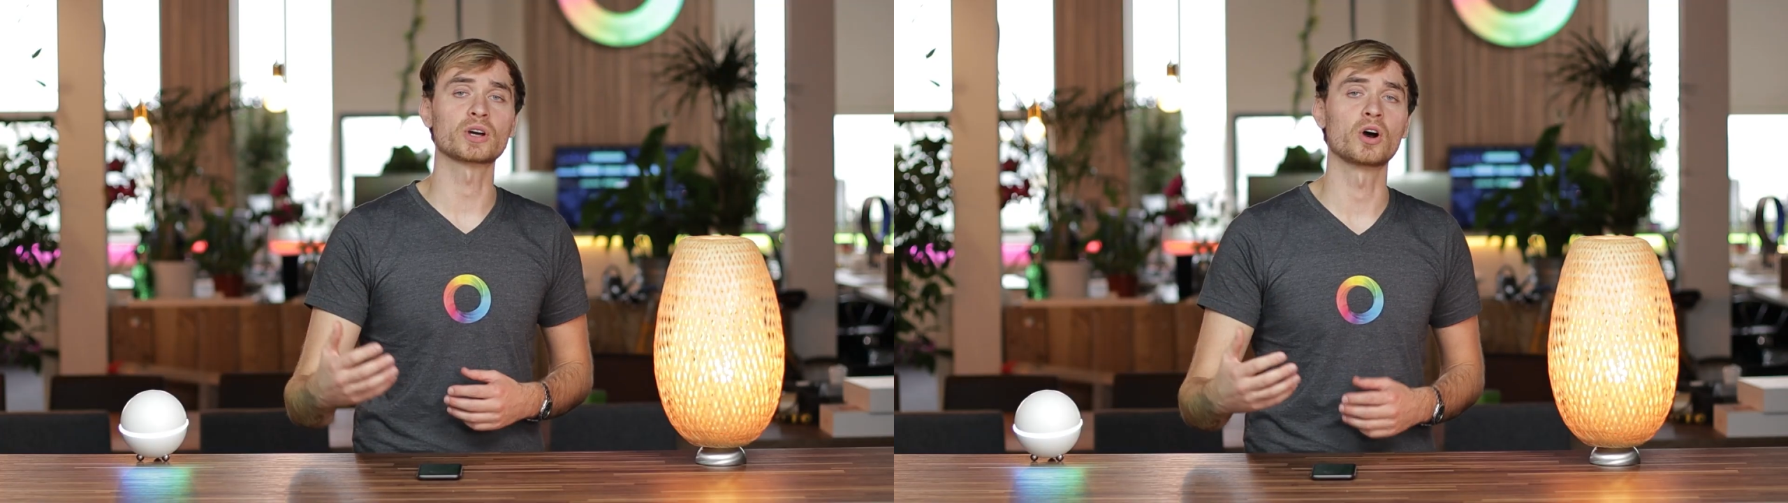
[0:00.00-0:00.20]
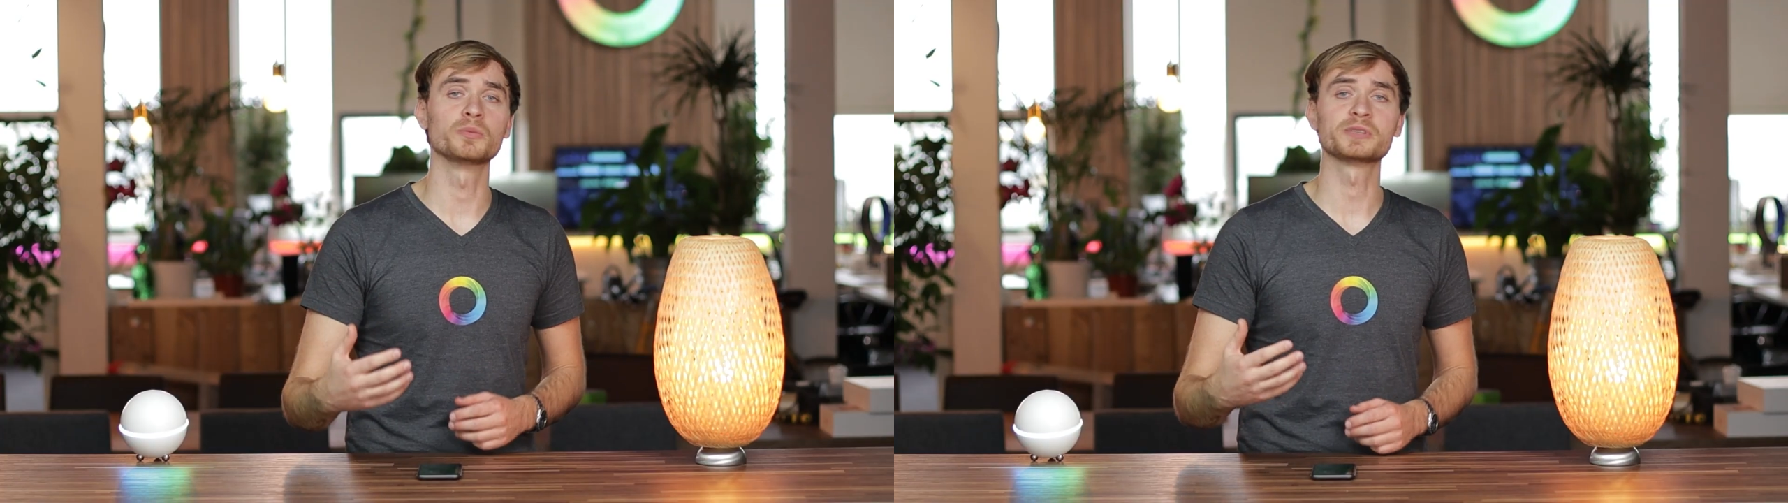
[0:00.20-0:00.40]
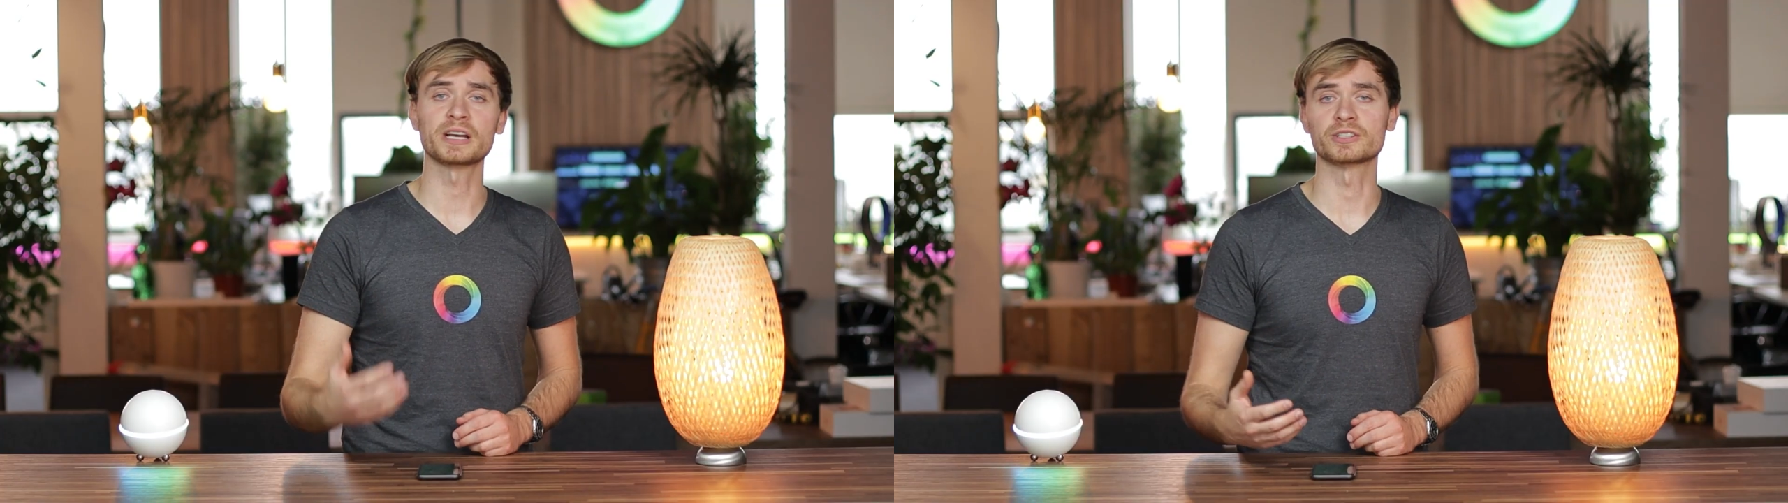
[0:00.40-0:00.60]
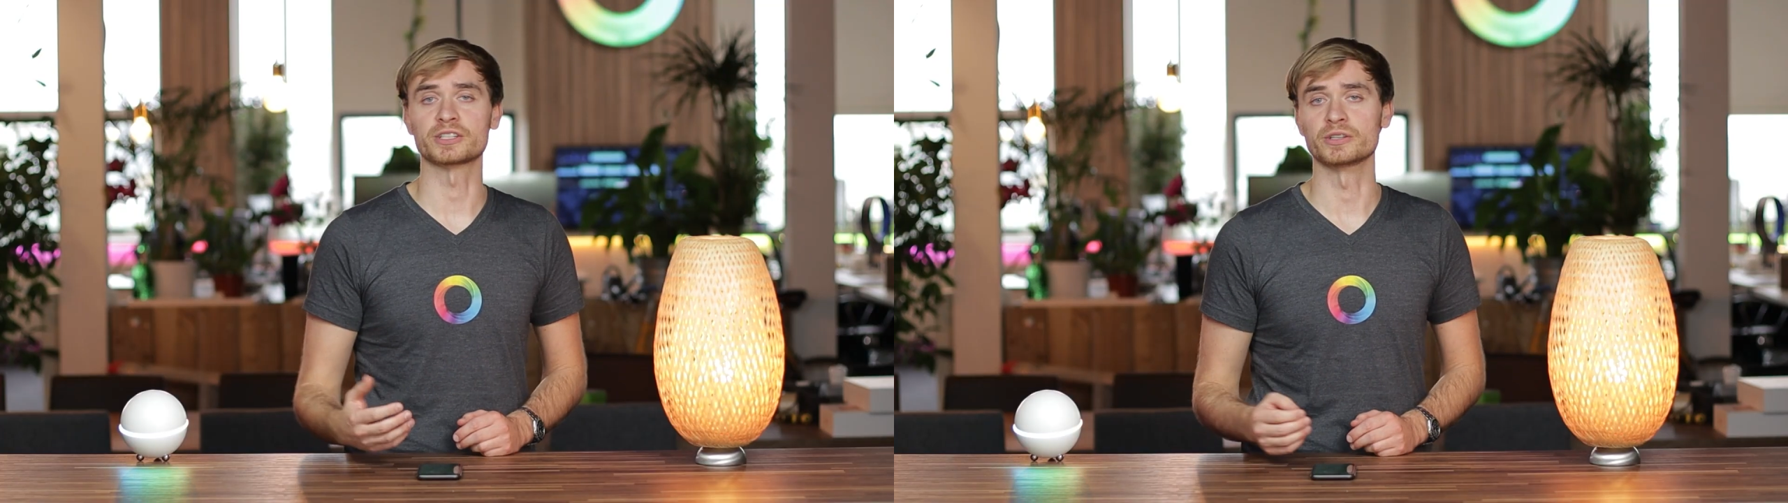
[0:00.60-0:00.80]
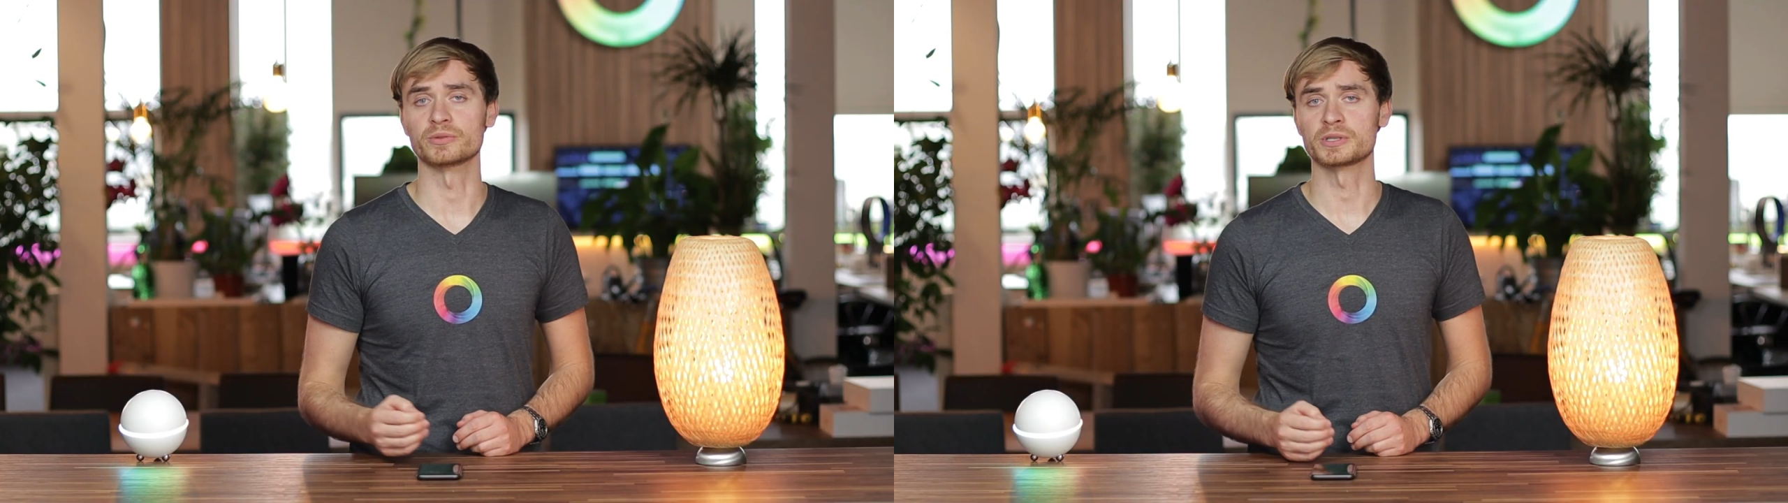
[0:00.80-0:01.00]
your home's
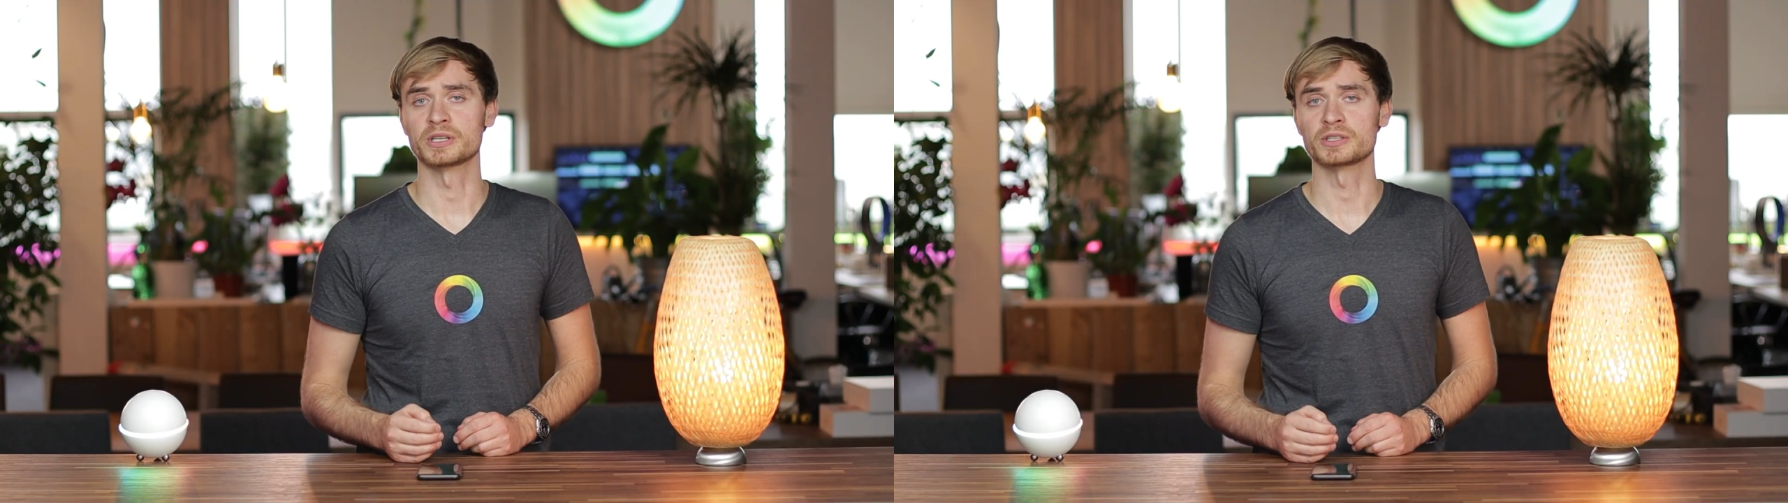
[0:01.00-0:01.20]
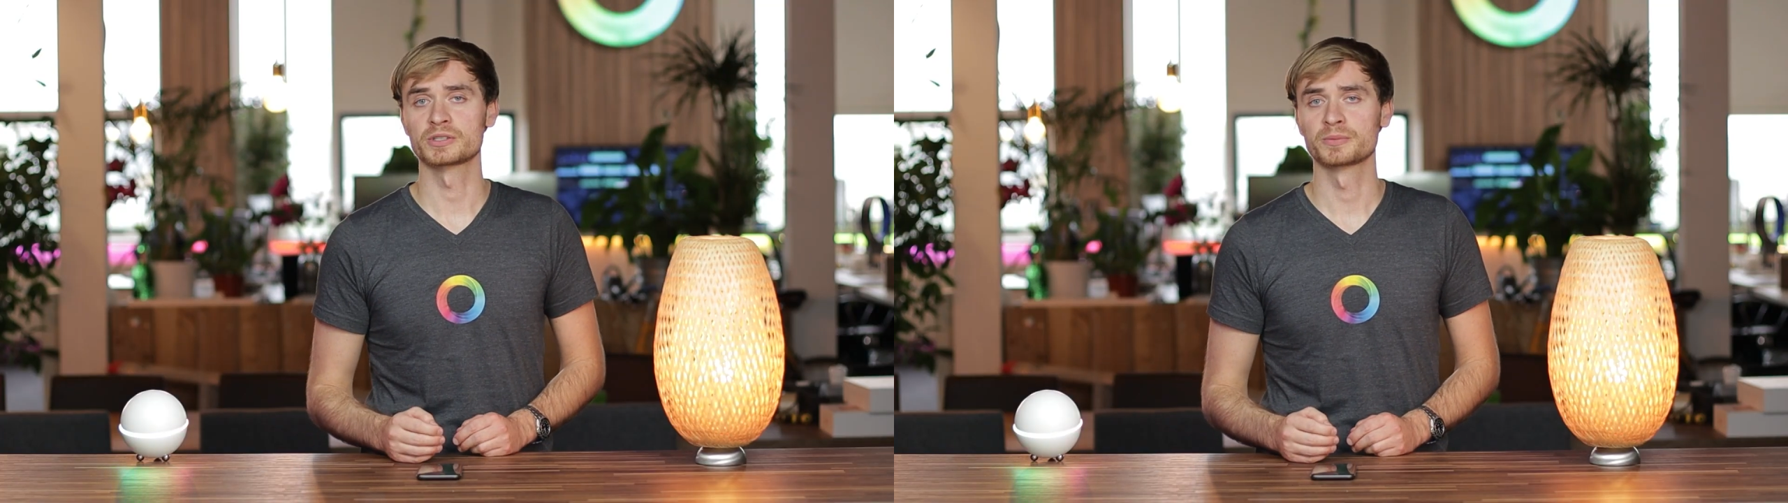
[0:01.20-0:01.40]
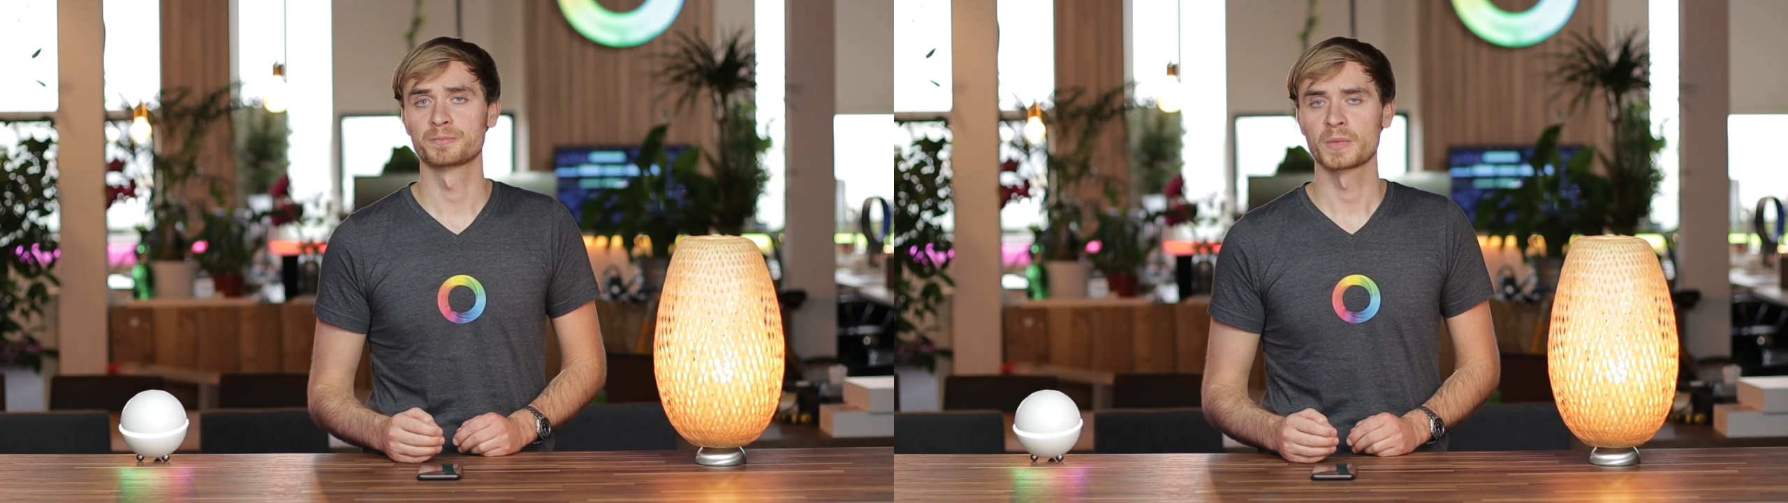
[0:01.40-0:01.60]
energy usage.